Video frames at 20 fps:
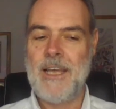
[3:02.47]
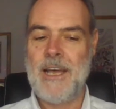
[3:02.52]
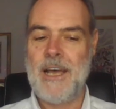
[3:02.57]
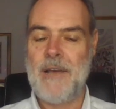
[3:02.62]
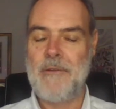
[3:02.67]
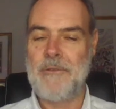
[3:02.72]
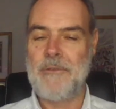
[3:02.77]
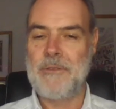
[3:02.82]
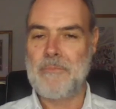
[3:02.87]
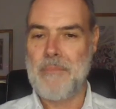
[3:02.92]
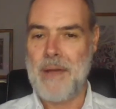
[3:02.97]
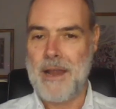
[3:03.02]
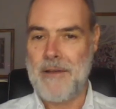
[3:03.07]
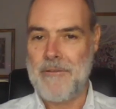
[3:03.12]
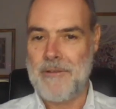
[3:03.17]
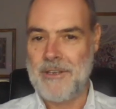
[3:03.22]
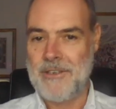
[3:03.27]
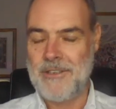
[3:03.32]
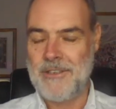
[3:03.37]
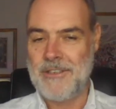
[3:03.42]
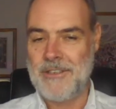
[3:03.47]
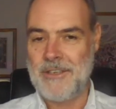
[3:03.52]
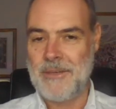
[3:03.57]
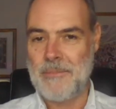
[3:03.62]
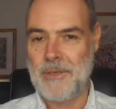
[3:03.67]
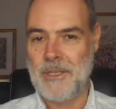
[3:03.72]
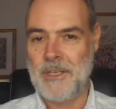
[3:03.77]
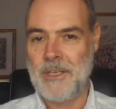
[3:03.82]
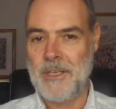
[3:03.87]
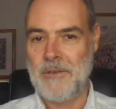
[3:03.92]
I was married to
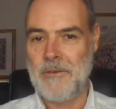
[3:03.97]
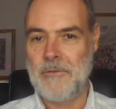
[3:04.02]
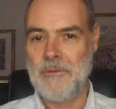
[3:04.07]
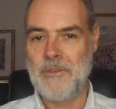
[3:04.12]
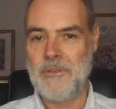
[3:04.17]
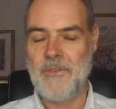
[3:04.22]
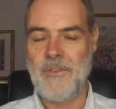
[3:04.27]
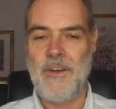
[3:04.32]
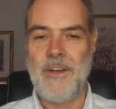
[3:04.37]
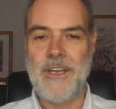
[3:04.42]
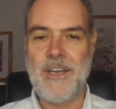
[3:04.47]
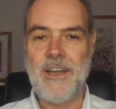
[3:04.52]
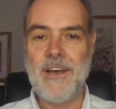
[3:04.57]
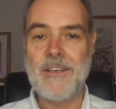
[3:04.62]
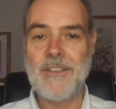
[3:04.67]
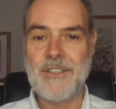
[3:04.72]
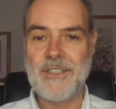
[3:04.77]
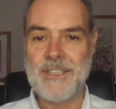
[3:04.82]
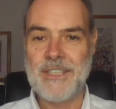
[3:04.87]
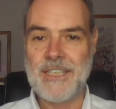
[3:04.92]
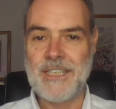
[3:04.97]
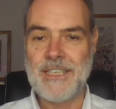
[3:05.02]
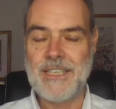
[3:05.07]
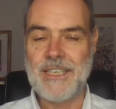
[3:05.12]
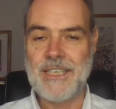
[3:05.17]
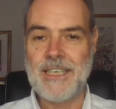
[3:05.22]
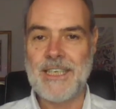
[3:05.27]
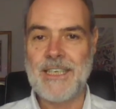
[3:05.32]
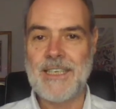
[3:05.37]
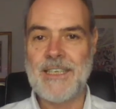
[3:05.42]
somebody who was very
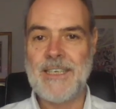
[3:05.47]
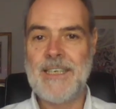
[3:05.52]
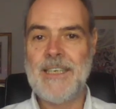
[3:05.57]
narcissistic,